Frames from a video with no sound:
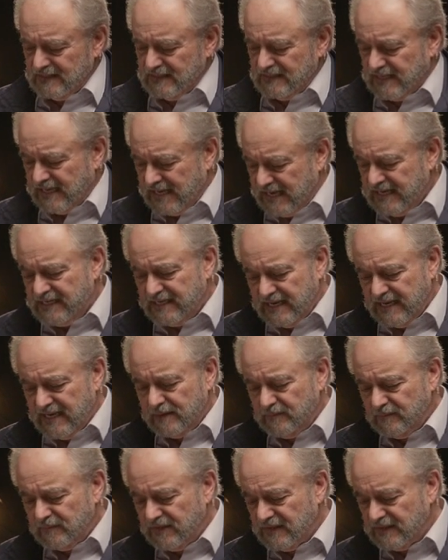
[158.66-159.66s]
He
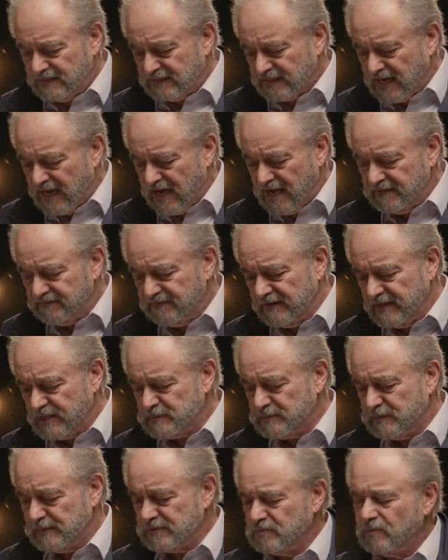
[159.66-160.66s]
deemed that the conflicts
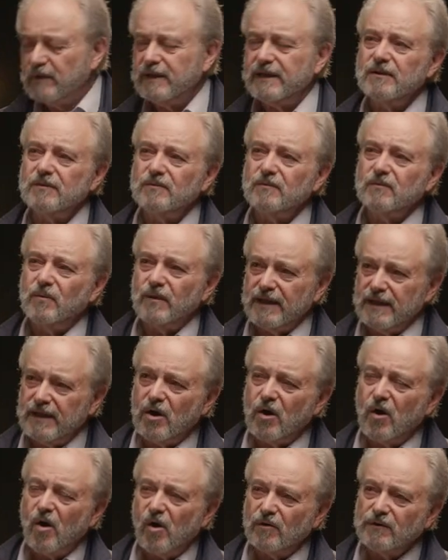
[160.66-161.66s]
between what he
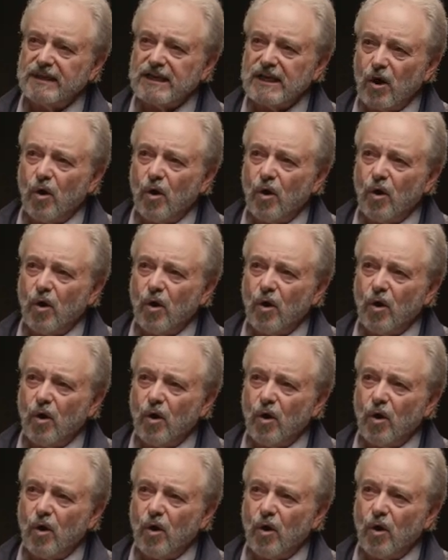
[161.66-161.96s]
called the